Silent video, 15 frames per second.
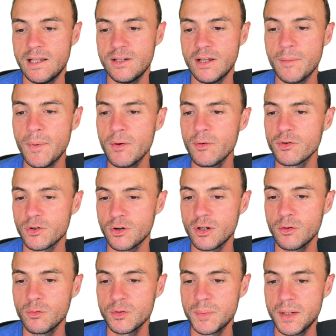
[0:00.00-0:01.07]
Am I
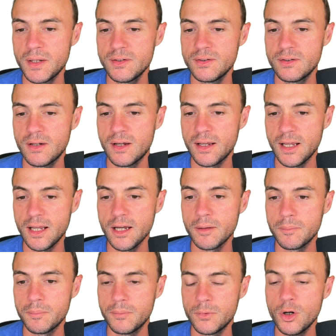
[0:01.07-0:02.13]
returning the response? I
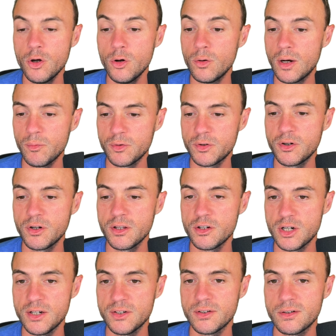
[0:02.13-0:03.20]
am. No, I'm returning
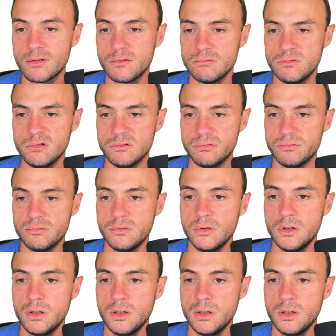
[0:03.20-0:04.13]
the JSON. Oof.